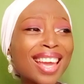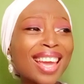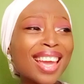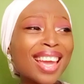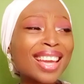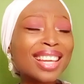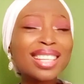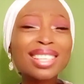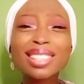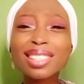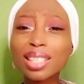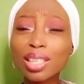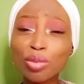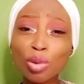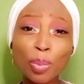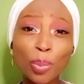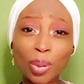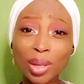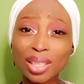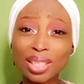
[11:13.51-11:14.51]
It's
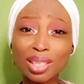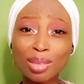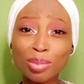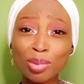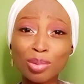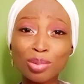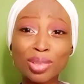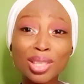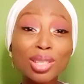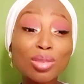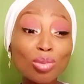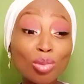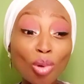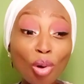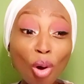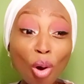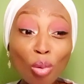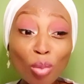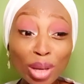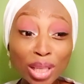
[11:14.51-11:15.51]
irreplaceable. This will
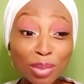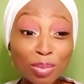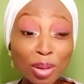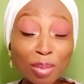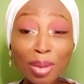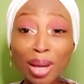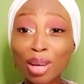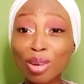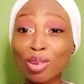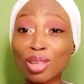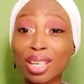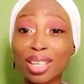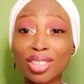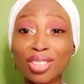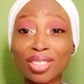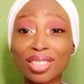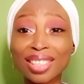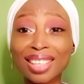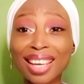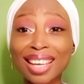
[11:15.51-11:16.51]
always be in my collection.
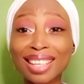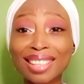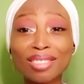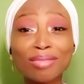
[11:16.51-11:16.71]
Like,